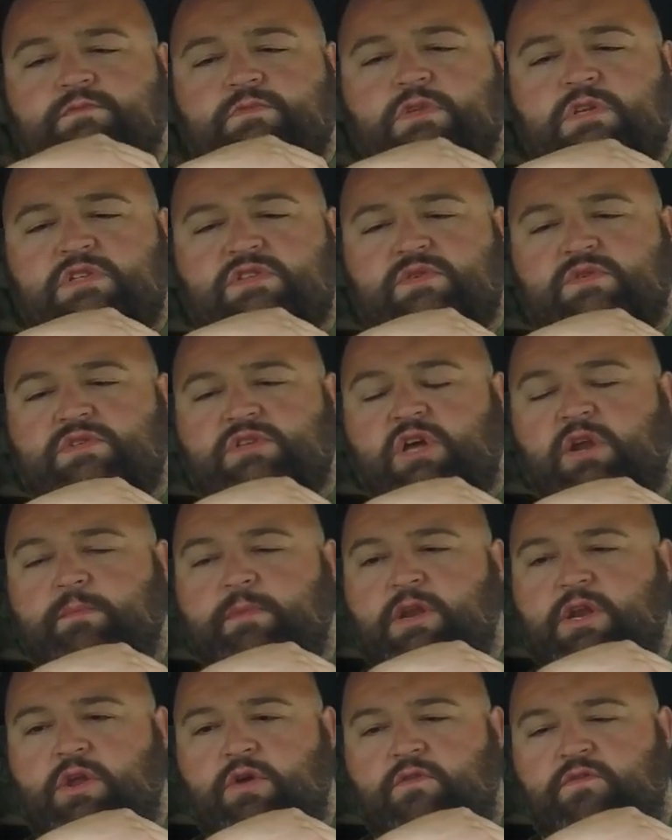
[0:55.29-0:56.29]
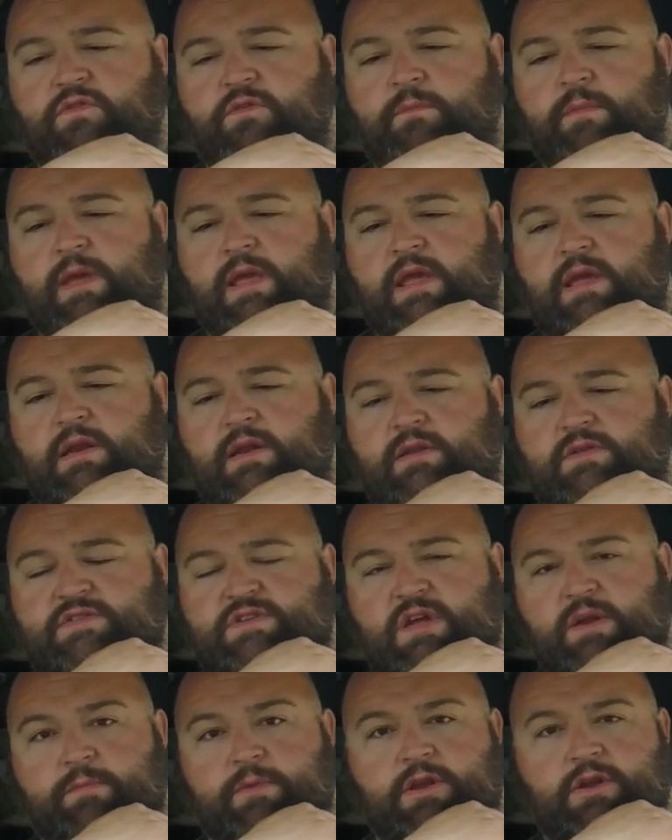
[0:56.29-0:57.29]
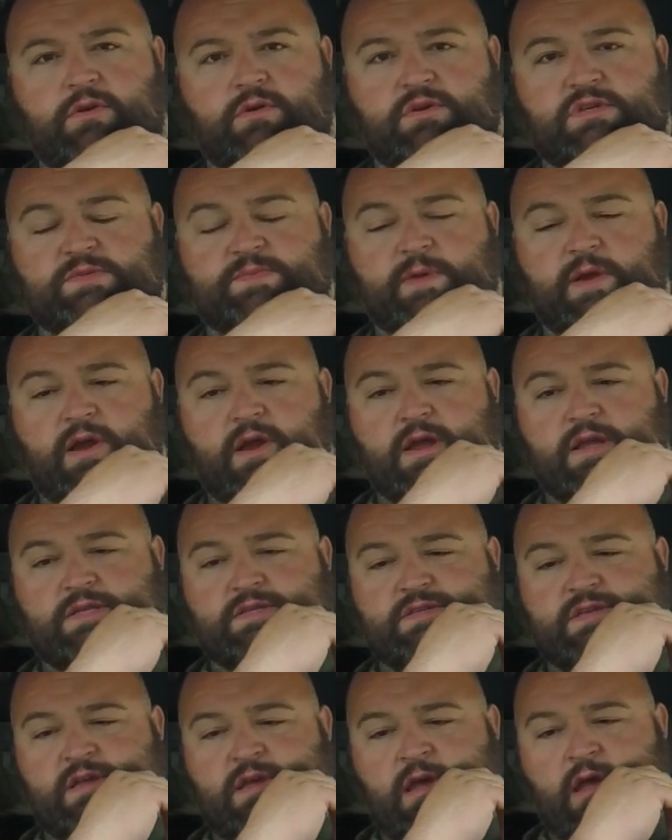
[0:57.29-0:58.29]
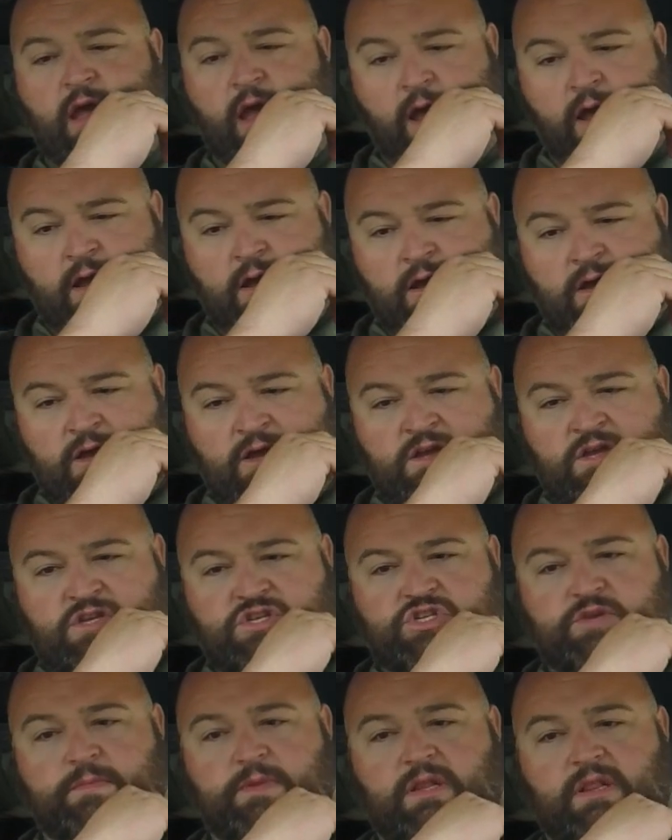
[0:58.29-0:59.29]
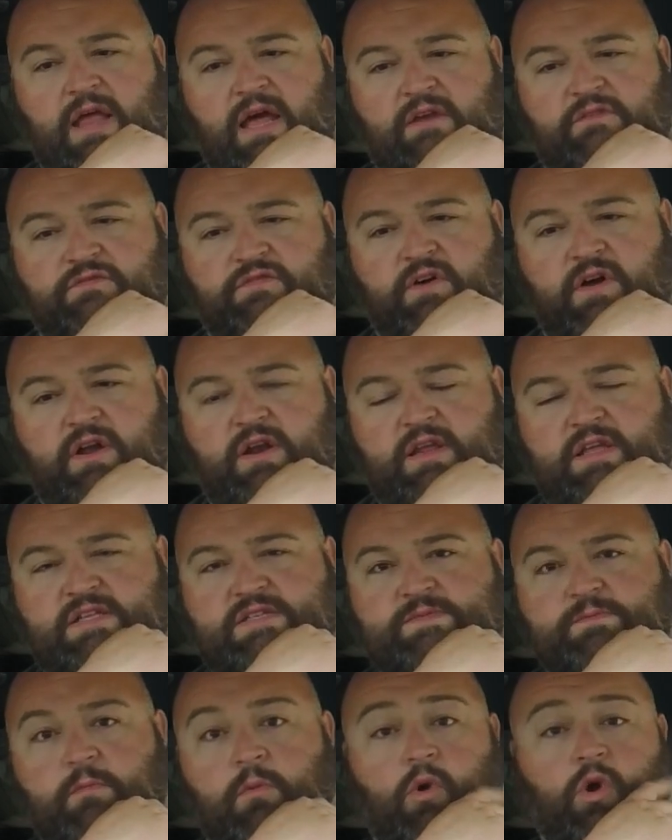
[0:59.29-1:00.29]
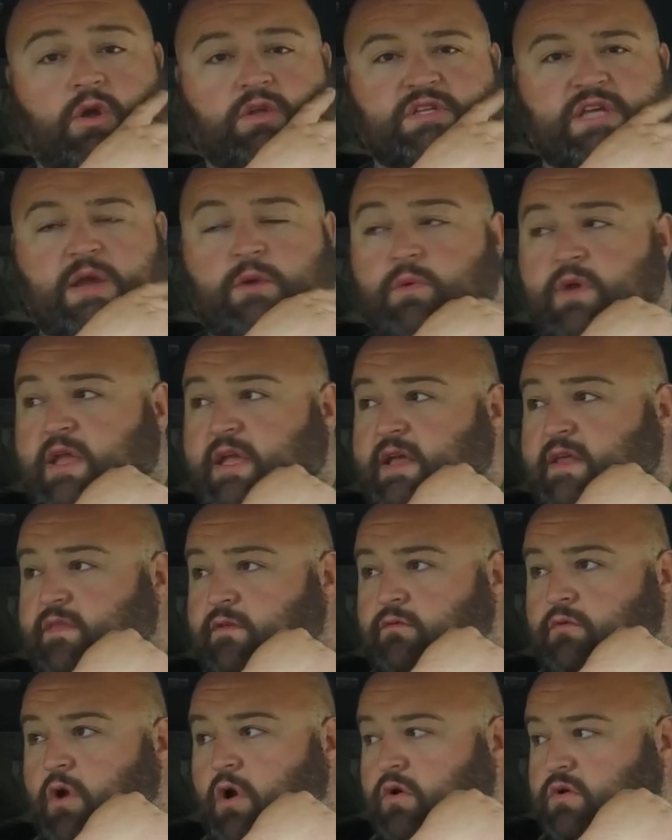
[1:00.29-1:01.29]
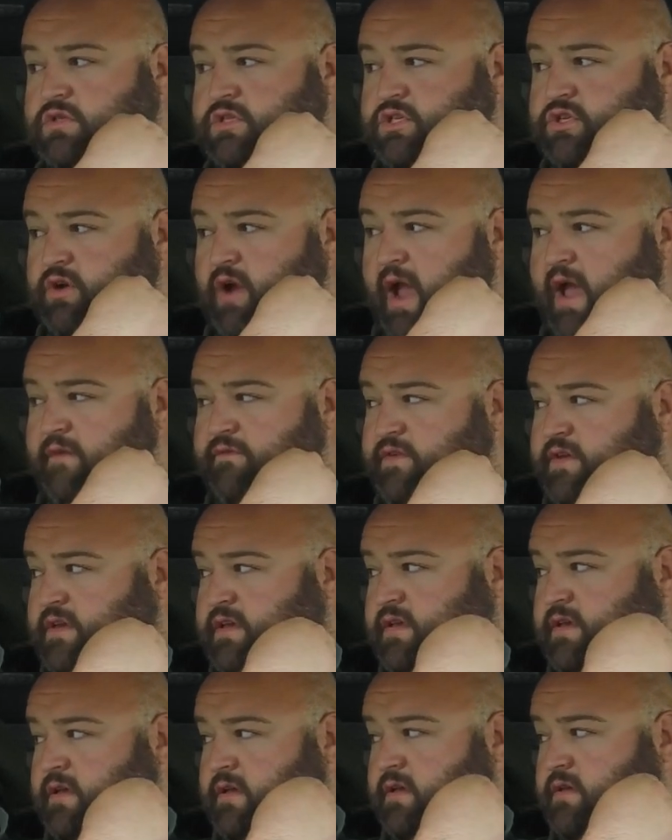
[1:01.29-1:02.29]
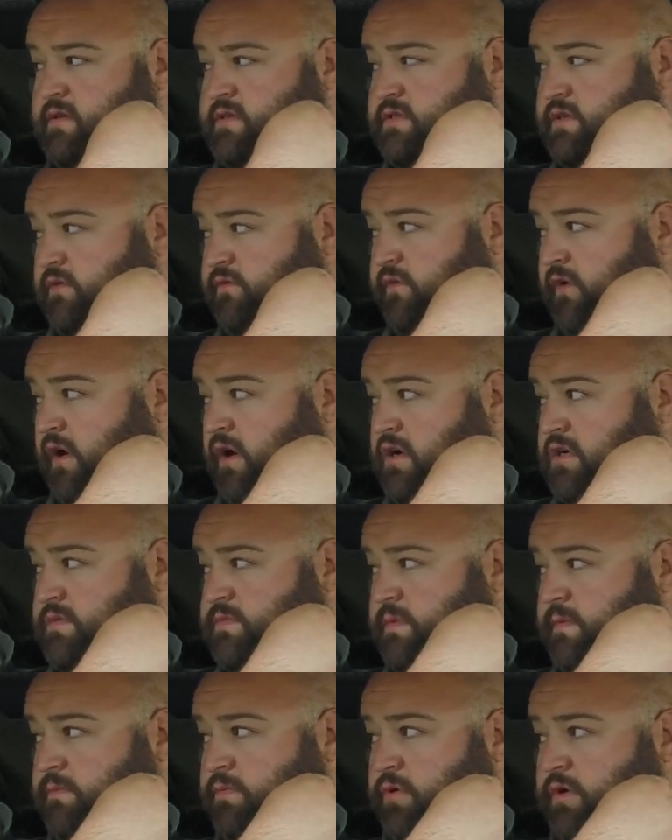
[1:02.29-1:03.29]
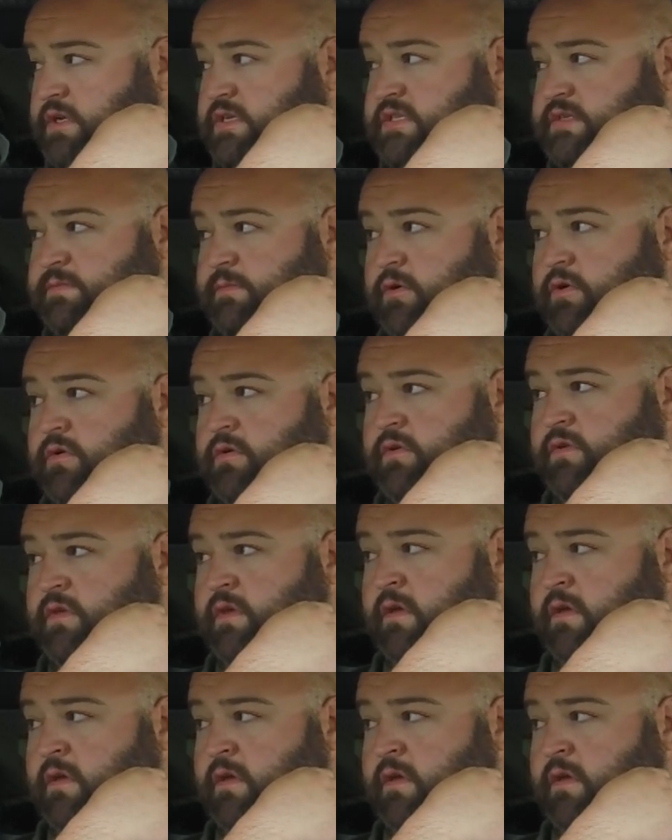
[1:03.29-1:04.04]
so it's going to be new for me, and it's going to be a new experience. Should be a lot of fun. It's Memorial Day weekend. The roads, the traffic so far has been pretty smooth,